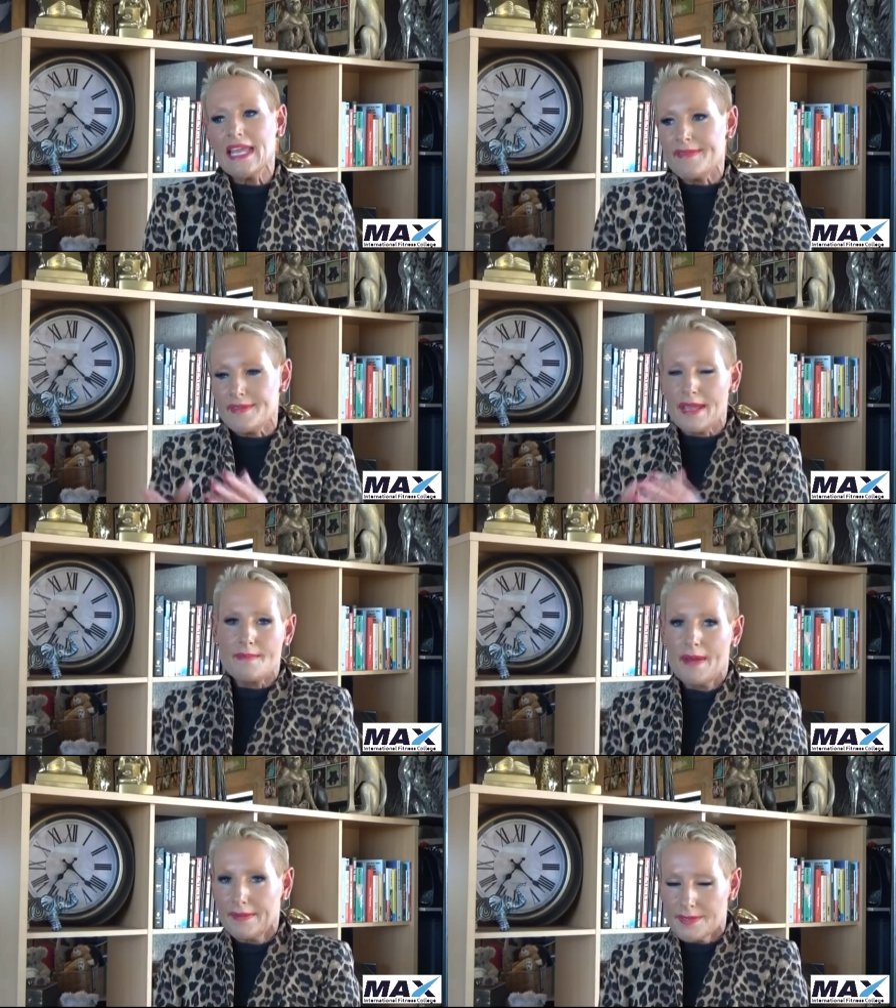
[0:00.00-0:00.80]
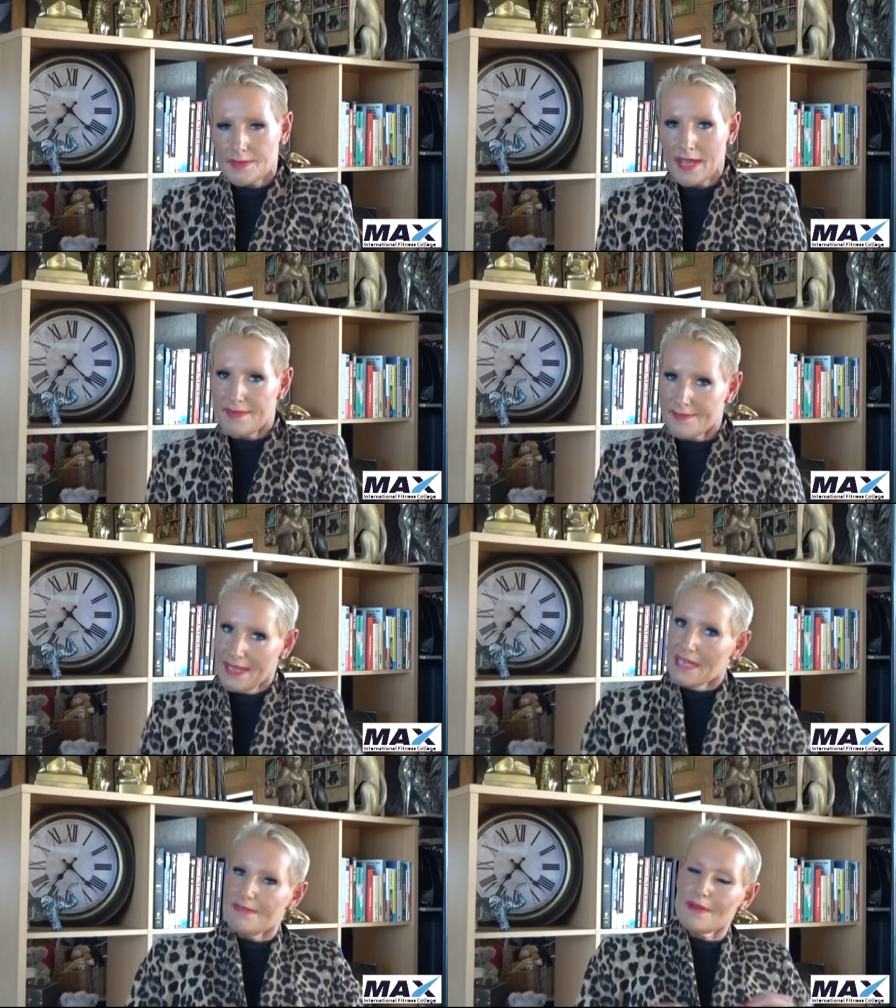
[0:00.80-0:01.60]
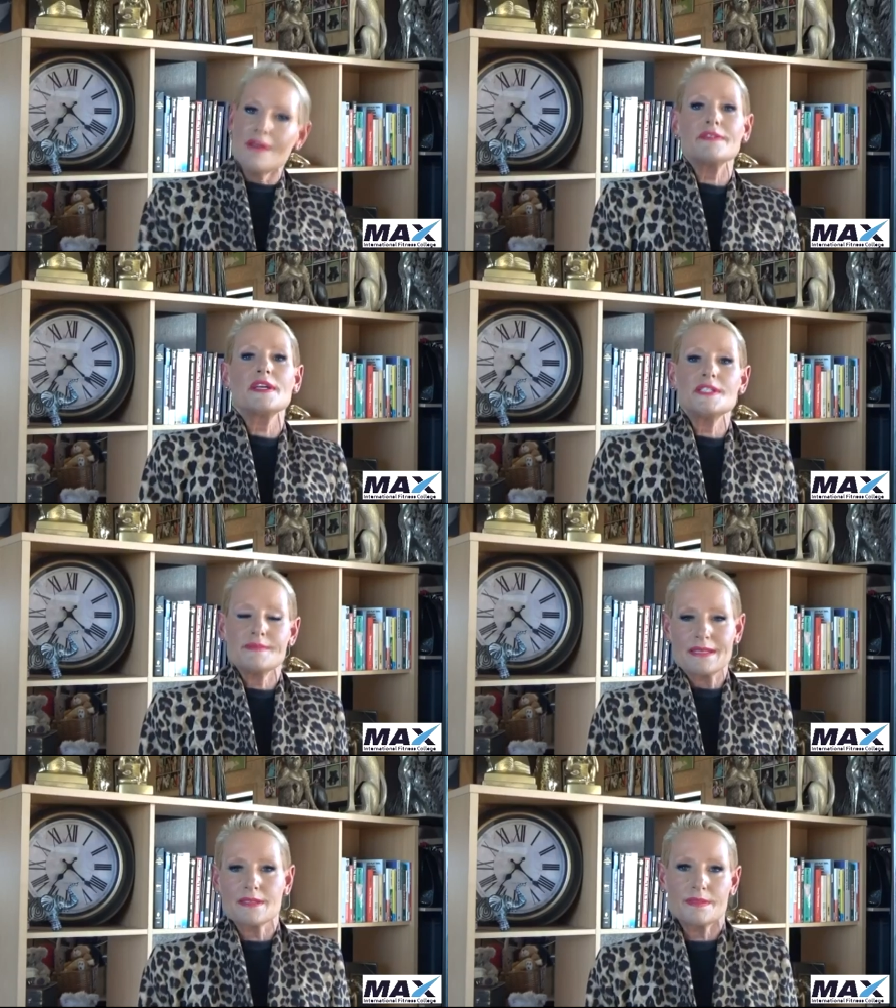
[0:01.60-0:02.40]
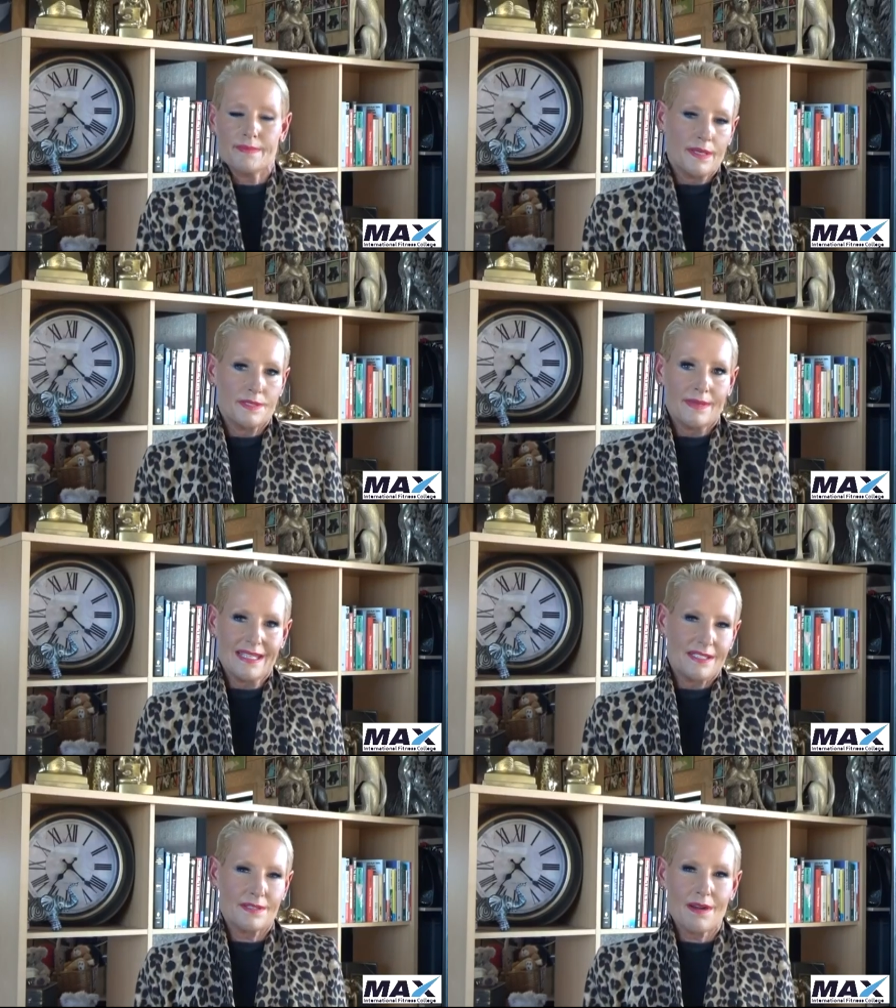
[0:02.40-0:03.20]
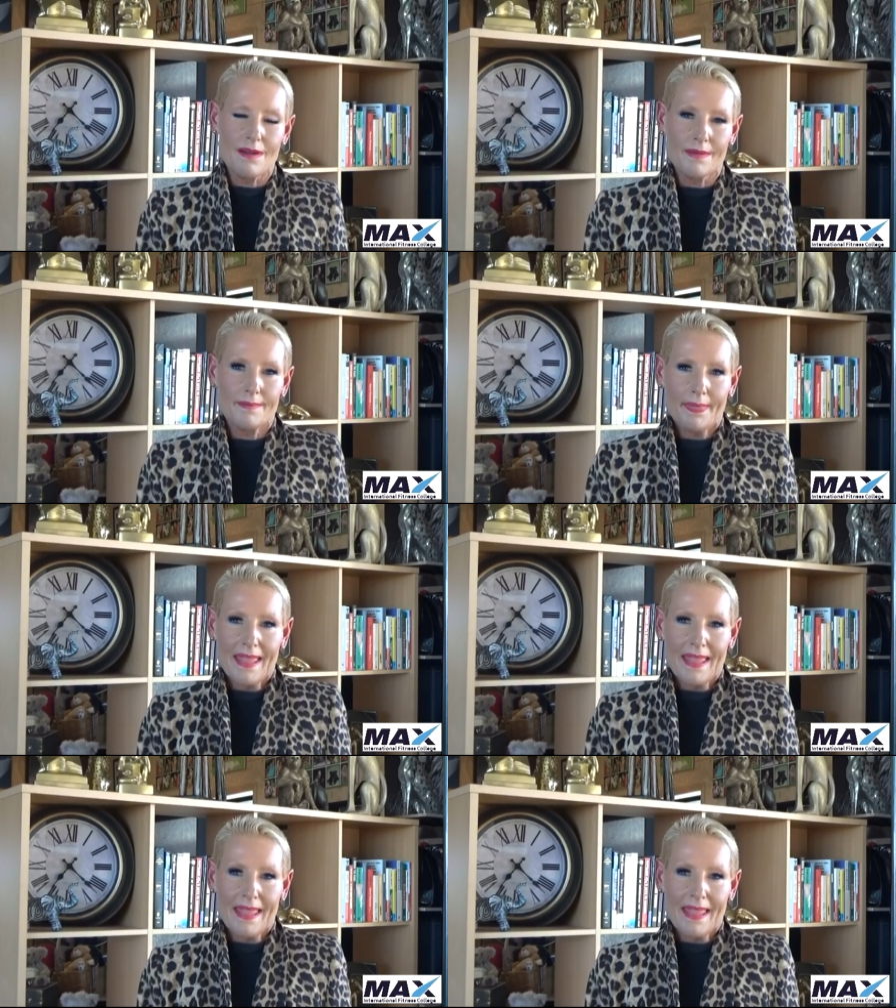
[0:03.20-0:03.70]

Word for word: If you get puffed, you'll get fit. And if you overload your muscles and bones, you'll get strong.